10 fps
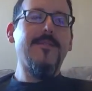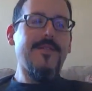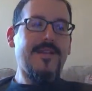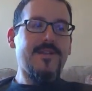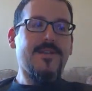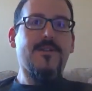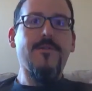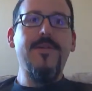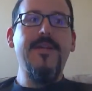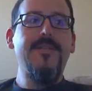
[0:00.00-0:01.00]
and they just
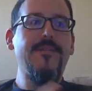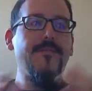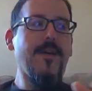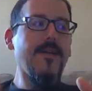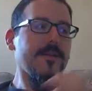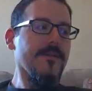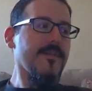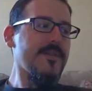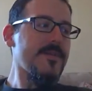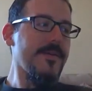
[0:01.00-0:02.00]
create this volatile
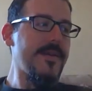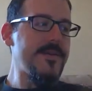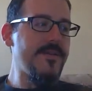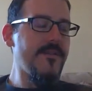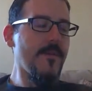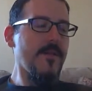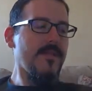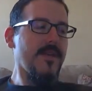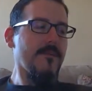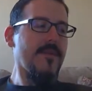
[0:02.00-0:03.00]
situation. So I
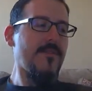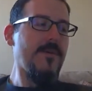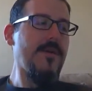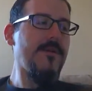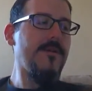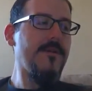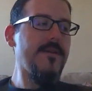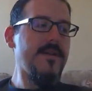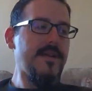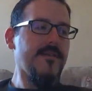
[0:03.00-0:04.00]
think between
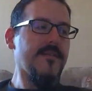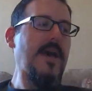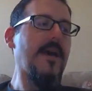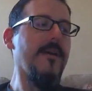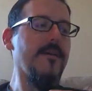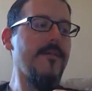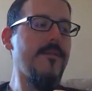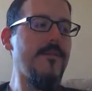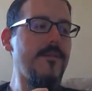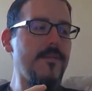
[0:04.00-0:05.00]
her desire
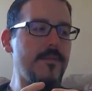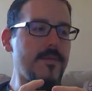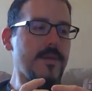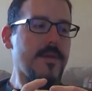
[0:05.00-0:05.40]
to